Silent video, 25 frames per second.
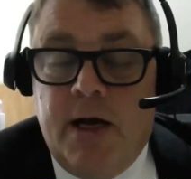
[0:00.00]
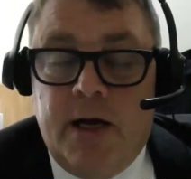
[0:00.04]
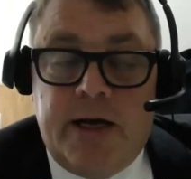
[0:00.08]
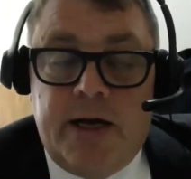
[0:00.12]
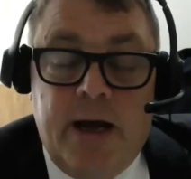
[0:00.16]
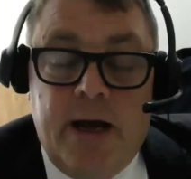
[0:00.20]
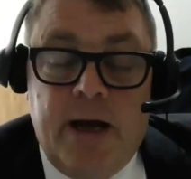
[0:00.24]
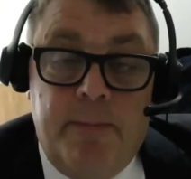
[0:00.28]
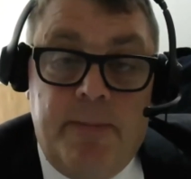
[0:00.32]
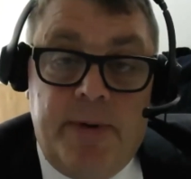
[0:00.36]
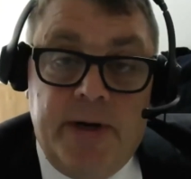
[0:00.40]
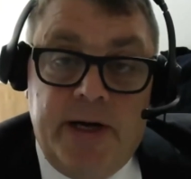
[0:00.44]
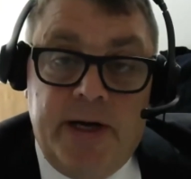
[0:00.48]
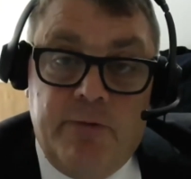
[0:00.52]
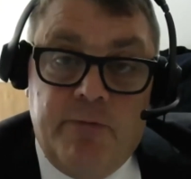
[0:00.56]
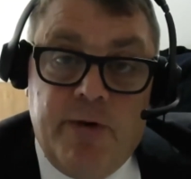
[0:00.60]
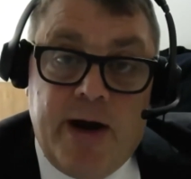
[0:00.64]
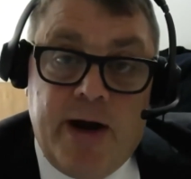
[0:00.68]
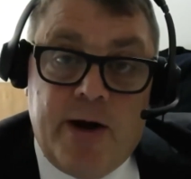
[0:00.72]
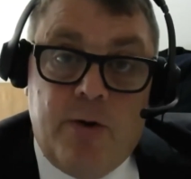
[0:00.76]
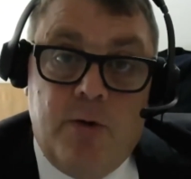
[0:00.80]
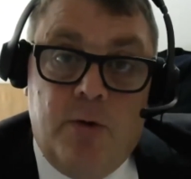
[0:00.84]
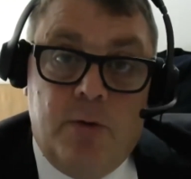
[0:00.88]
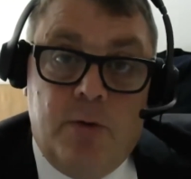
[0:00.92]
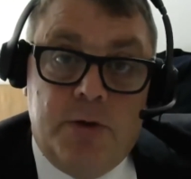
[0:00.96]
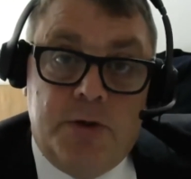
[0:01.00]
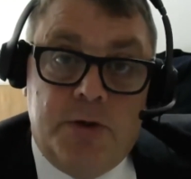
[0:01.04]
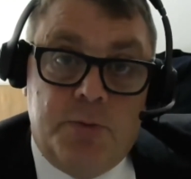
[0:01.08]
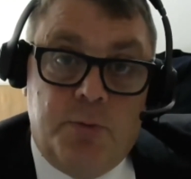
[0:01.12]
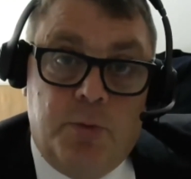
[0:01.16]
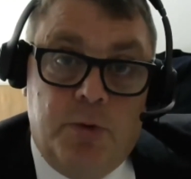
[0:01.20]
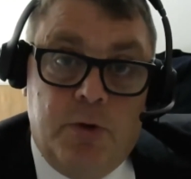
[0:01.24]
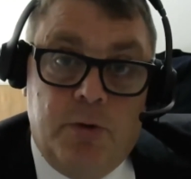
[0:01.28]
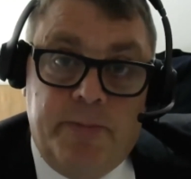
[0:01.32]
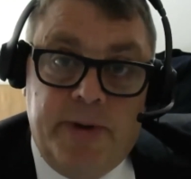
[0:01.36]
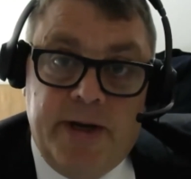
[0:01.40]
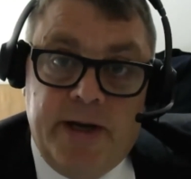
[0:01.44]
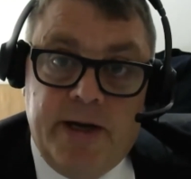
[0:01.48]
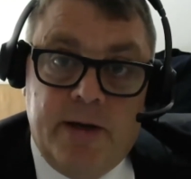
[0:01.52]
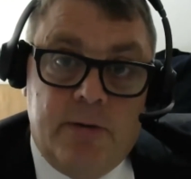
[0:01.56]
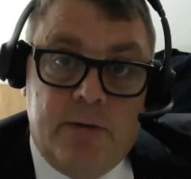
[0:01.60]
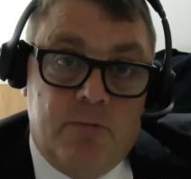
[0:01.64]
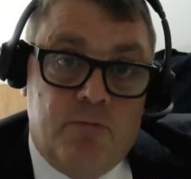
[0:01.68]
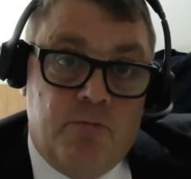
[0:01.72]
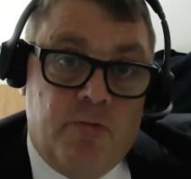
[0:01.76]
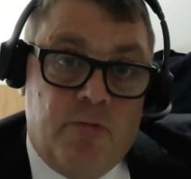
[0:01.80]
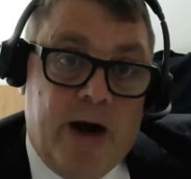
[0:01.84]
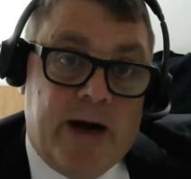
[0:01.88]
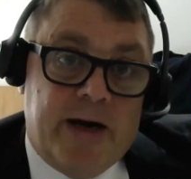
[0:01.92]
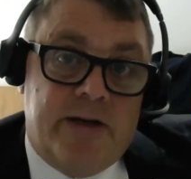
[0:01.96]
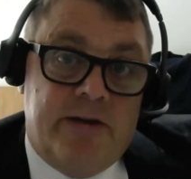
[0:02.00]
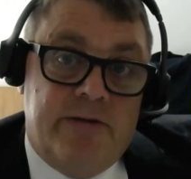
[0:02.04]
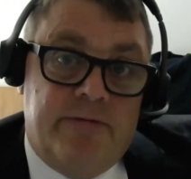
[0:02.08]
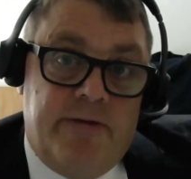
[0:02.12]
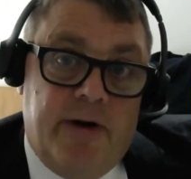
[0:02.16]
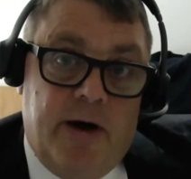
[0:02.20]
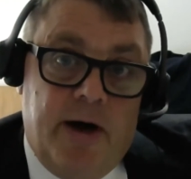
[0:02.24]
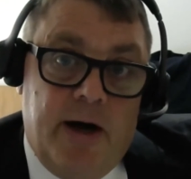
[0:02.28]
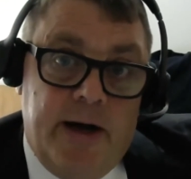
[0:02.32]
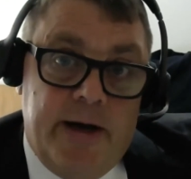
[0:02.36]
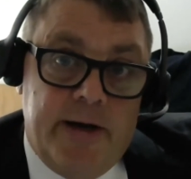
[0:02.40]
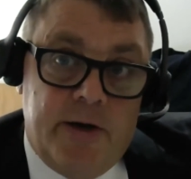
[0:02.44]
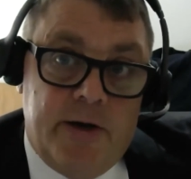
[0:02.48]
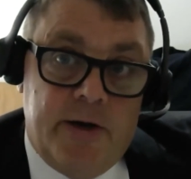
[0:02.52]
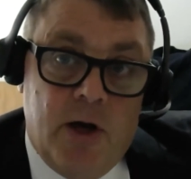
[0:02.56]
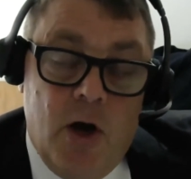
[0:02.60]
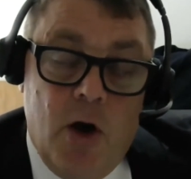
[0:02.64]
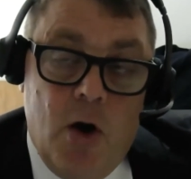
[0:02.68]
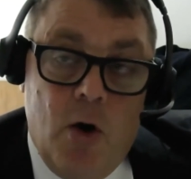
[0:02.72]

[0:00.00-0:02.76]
company records will be rectified